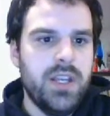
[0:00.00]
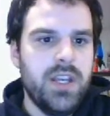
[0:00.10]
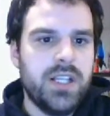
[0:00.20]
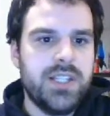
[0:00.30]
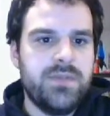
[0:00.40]

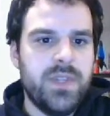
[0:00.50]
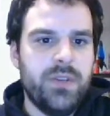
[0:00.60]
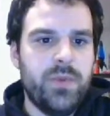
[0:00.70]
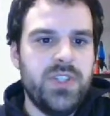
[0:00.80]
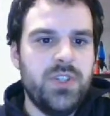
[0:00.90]
Because
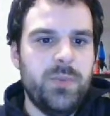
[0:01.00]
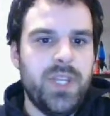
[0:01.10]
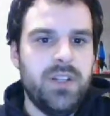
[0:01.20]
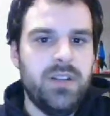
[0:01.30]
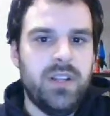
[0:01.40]
if we zoom
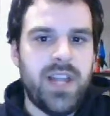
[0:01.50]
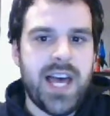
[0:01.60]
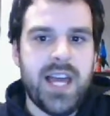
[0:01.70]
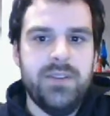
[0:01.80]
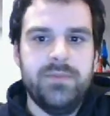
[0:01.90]
in a
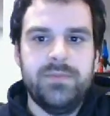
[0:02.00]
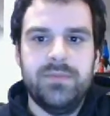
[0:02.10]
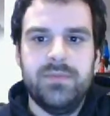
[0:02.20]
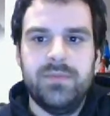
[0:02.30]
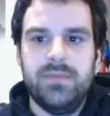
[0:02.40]
lot,
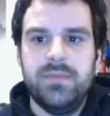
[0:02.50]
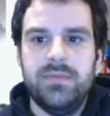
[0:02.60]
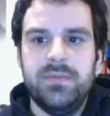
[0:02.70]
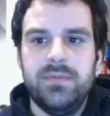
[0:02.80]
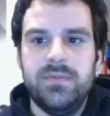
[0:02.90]

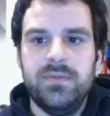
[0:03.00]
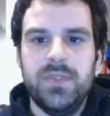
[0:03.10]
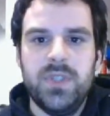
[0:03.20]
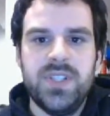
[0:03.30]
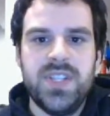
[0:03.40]

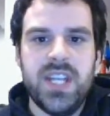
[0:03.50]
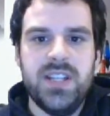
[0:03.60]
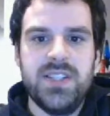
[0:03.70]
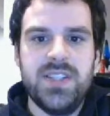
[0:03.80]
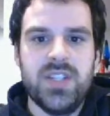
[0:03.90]
you can see
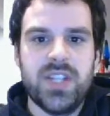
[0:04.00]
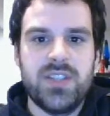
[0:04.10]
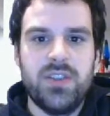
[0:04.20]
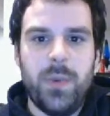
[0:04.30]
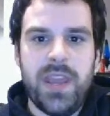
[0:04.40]
this is
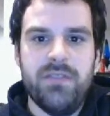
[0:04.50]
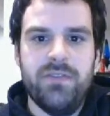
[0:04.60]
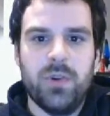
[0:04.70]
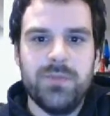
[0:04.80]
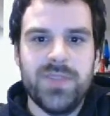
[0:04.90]
just the
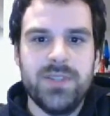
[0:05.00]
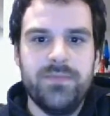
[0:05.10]
waveforms.